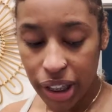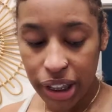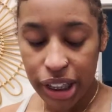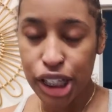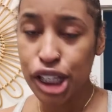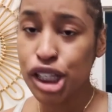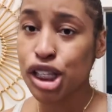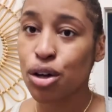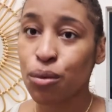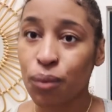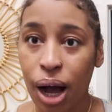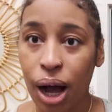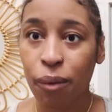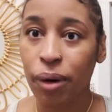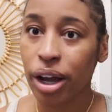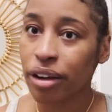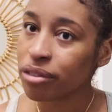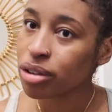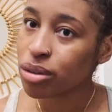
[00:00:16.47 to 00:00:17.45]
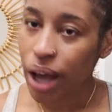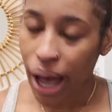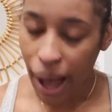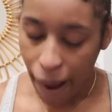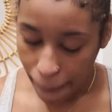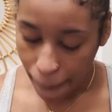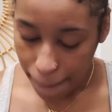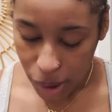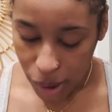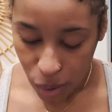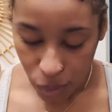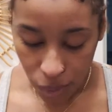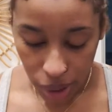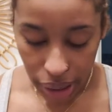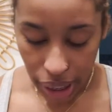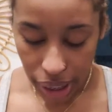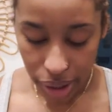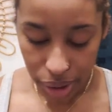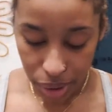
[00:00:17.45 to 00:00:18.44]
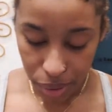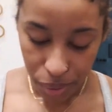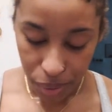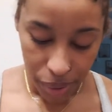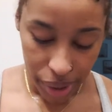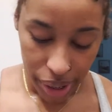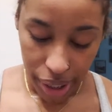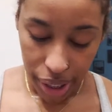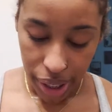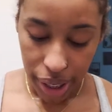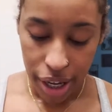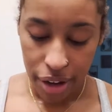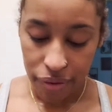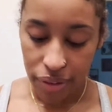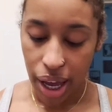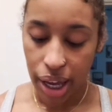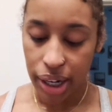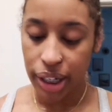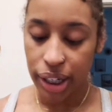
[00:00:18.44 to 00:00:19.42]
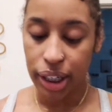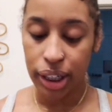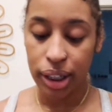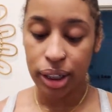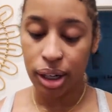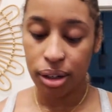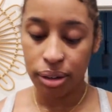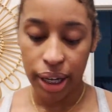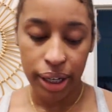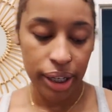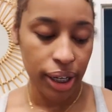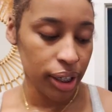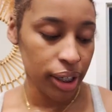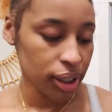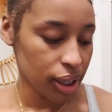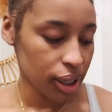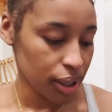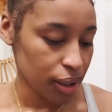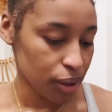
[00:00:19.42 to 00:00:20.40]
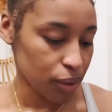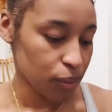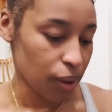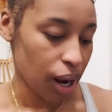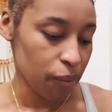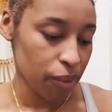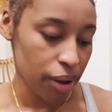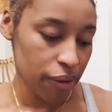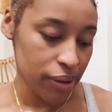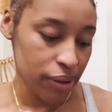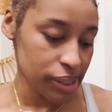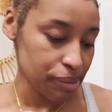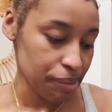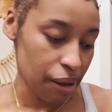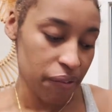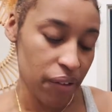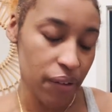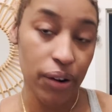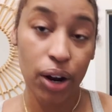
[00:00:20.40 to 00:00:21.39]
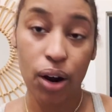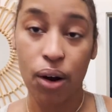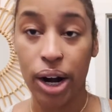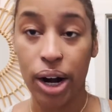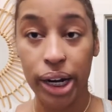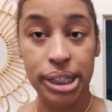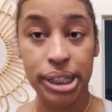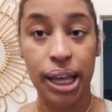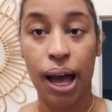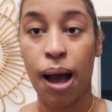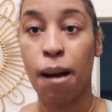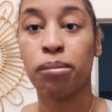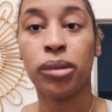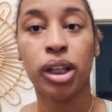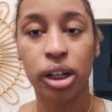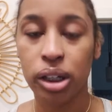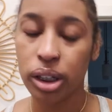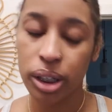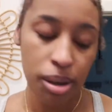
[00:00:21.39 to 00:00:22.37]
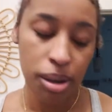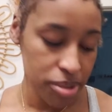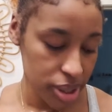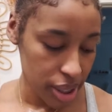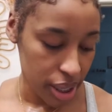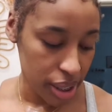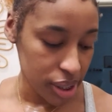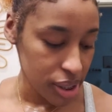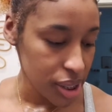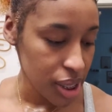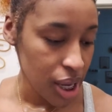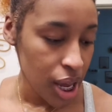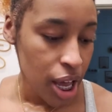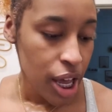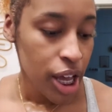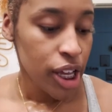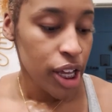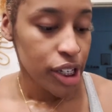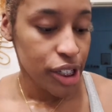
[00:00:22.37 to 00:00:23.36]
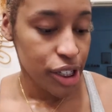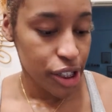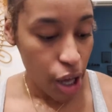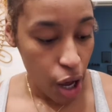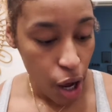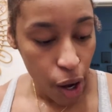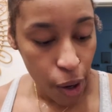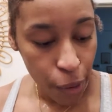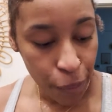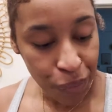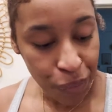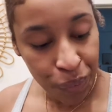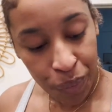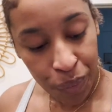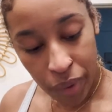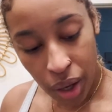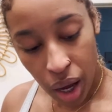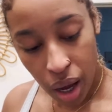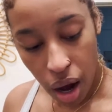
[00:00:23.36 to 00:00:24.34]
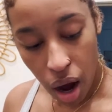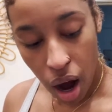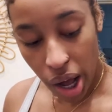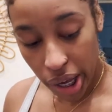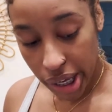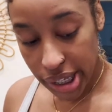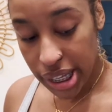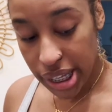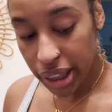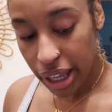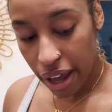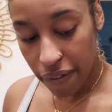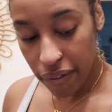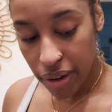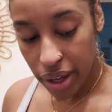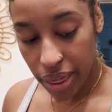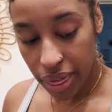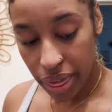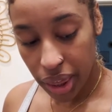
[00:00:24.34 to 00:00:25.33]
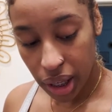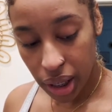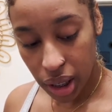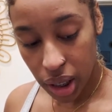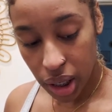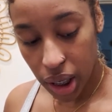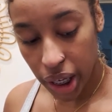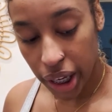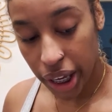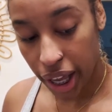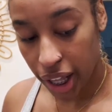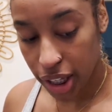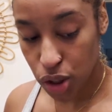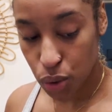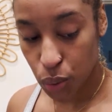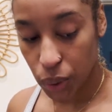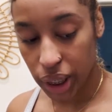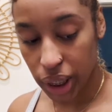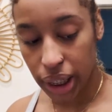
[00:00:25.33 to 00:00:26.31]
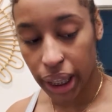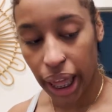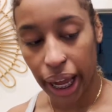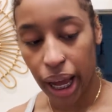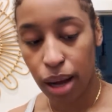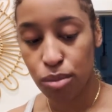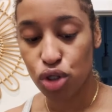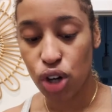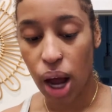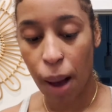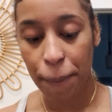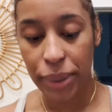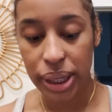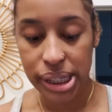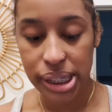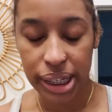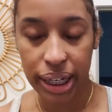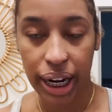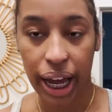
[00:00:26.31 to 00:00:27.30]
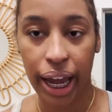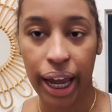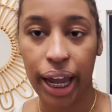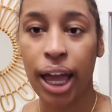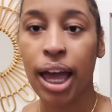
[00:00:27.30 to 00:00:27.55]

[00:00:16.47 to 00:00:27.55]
listen to Rod Wave new album while I do it. If y'all didn't know, now y'all know Rod Wave is my favorite artist. I'm literally obsessed. So August 11th, he had tweeted like I'm dropping tonight,